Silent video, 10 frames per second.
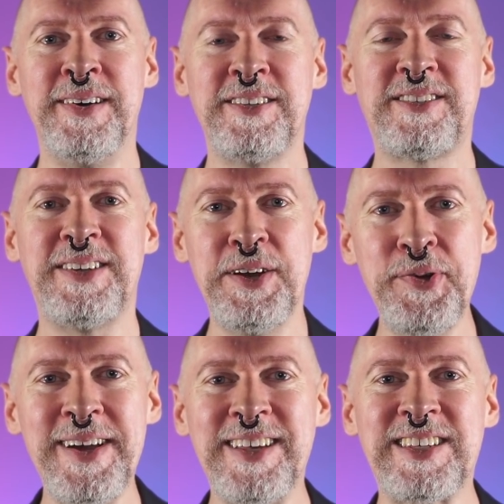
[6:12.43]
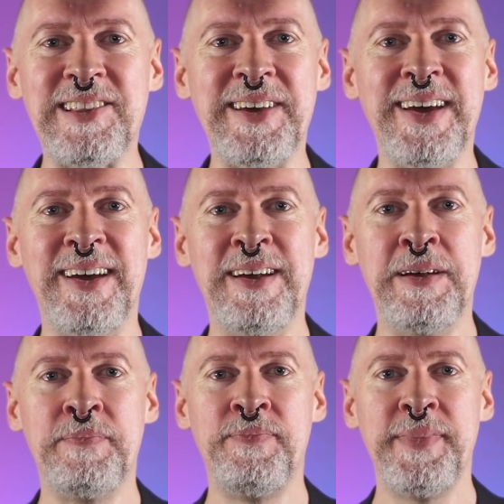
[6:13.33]
Seriously,
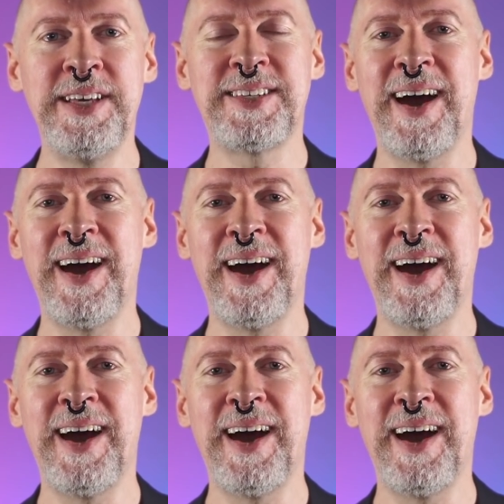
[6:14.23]
he's